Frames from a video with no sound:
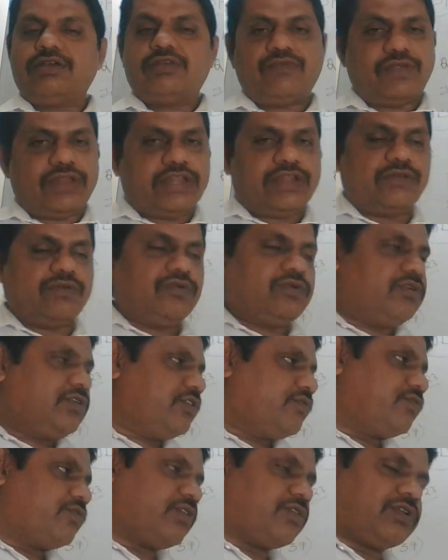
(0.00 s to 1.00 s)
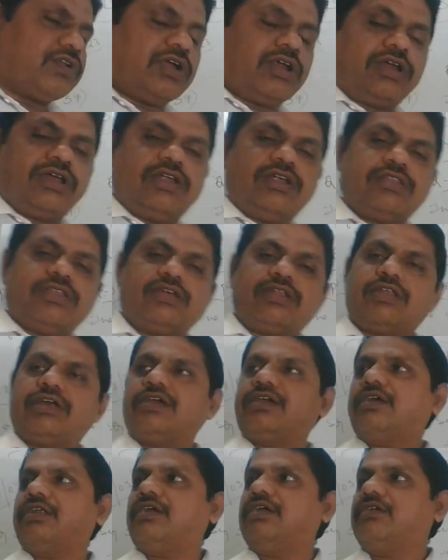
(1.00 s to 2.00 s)
well and good. If you have not learned, then
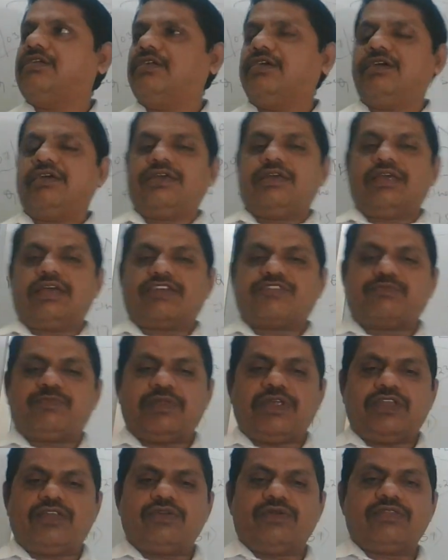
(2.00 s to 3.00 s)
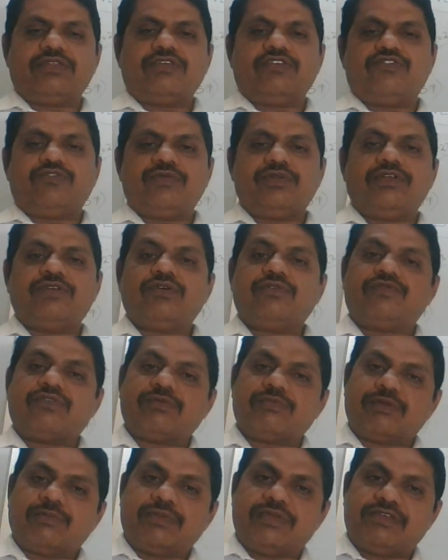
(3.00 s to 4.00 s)
I cannot explain you in this video
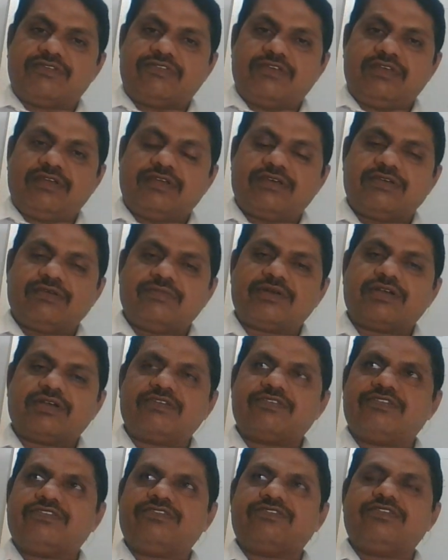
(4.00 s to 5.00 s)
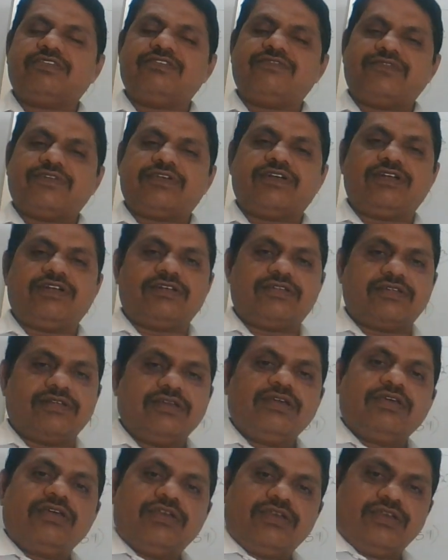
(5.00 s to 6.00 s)
from the basic, because it's difficult
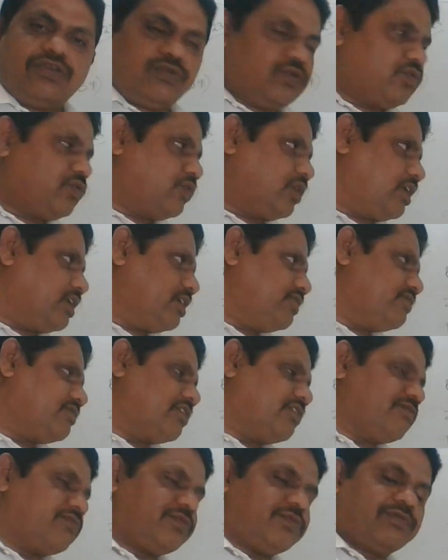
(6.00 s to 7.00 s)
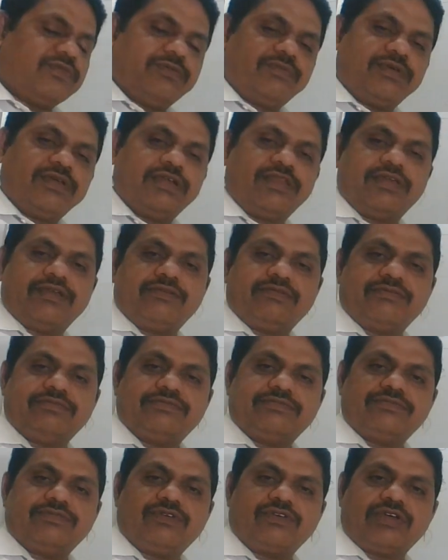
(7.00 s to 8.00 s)
you to understand from the beginning.
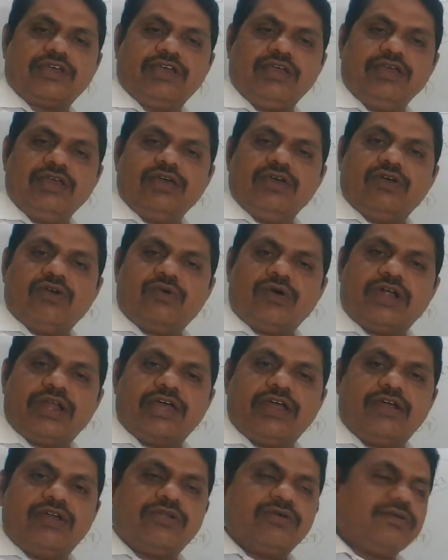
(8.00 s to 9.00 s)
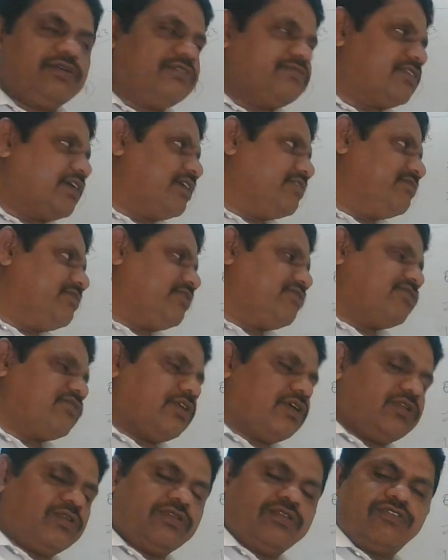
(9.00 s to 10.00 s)
Okay, what I'll do is I'll just
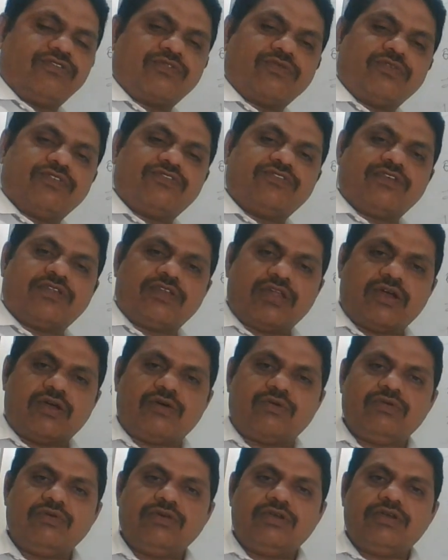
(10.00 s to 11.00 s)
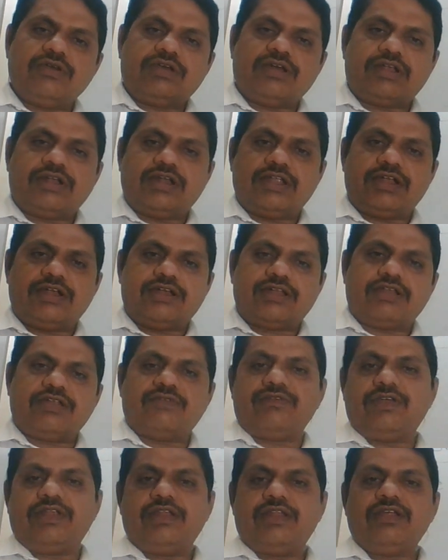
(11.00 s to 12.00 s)
solve this question now, and
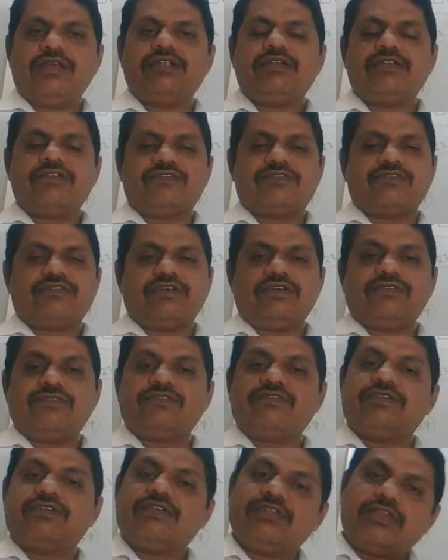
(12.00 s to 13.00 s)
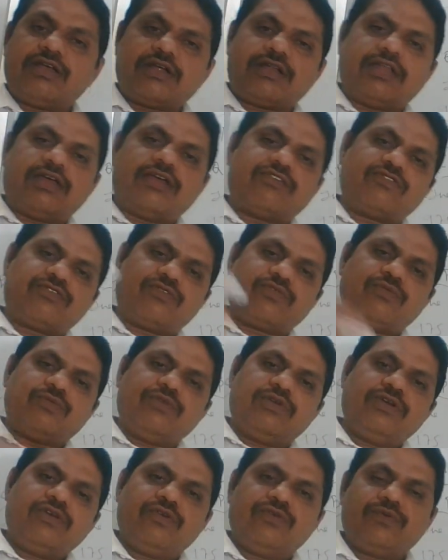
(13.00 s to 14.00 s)
later we'll discuss in the
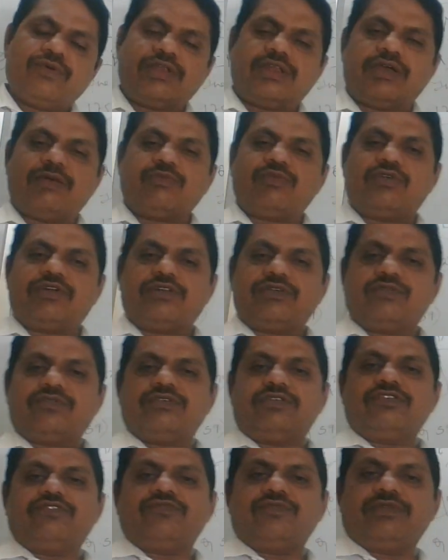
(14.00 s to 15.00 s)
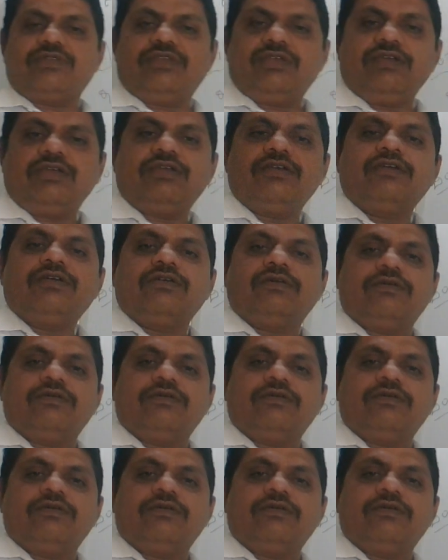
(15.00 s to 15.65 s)
classroom when I'm going to teach with the